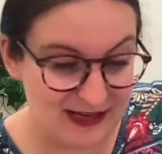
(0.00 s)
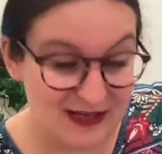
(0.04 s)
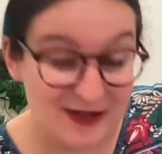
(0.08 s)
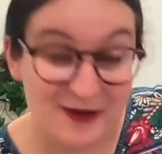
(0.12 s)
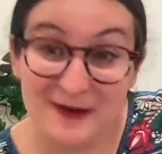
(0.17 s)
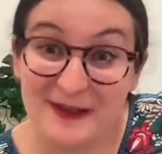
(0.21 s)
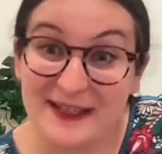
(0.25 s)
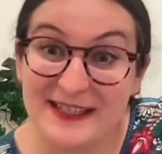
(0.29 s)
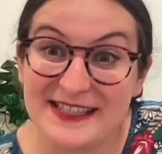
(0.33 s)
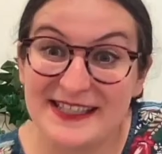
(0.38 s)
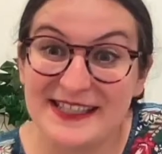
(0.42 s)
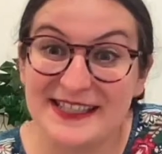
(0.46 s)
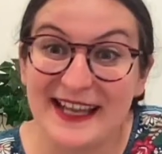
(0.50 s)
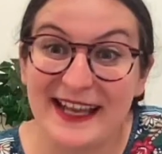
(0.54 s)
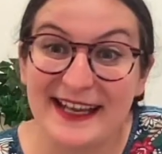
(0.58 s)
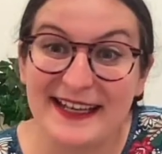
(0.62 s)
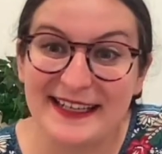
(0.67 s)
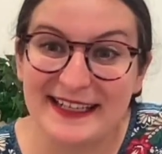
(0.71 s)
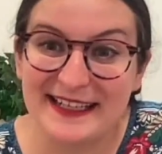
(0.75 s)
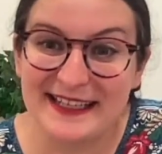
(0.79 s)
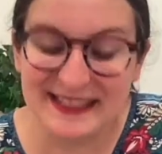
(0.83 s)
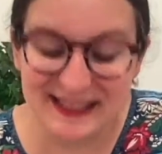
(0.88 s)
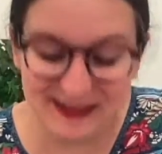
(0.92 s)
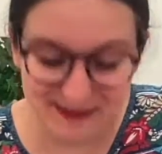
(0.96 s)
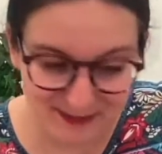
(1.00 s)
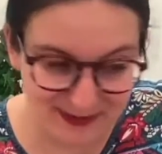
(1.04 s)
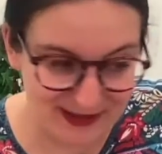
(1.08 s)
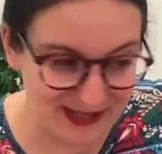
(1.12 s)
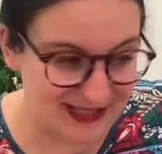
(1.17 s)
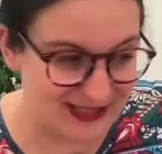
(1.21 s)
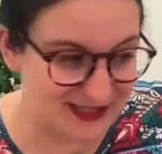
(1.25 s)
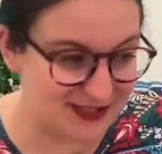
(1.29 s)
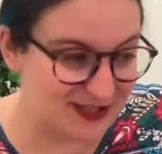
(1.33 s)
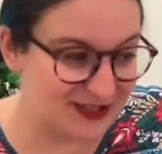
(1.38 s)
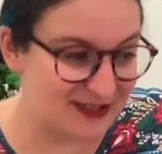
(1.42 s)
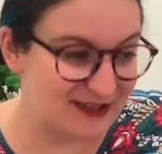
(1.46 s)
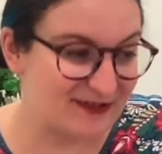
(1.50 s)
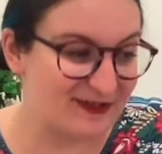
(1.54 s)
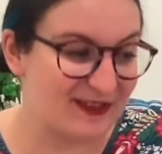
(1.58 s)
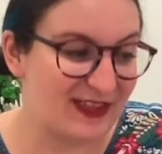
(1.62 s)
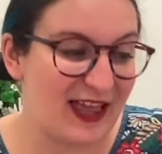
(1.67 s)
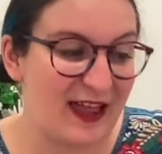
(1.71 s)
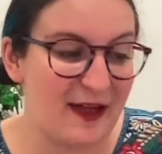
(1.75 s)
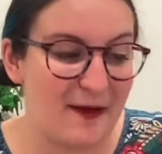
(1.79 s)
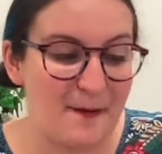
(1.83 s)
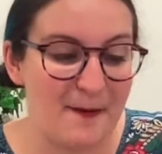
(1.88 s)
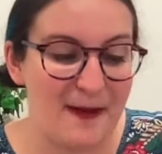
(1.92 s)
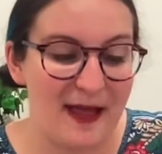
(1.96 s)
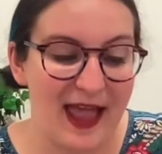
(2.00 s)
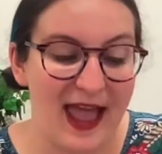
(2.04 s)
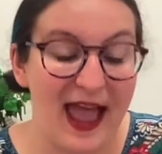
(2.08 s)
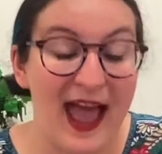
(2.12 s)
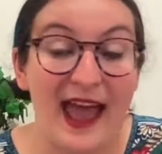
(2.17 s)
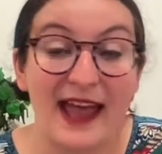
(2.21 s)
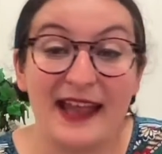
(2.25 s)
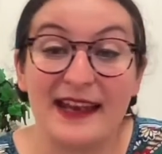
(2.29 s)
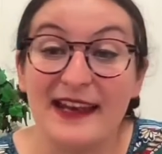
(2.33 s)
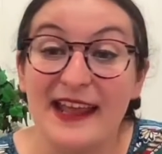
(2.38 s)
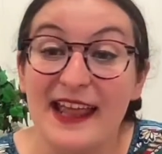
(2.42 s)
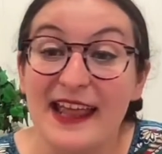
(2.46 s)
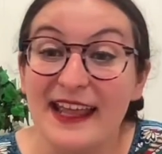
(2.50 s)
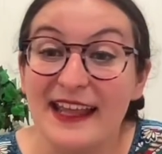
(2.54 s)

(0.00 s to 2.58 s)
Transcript: You can send us a picture of them at